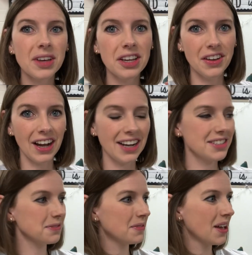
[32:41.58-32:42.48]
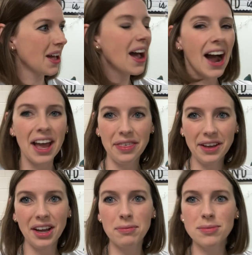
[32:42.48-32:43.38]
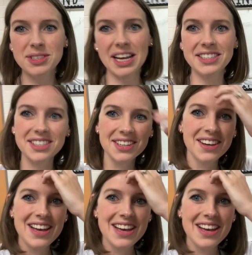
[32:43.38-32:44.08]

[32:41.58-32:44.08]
You guys, I think I'm obsessed.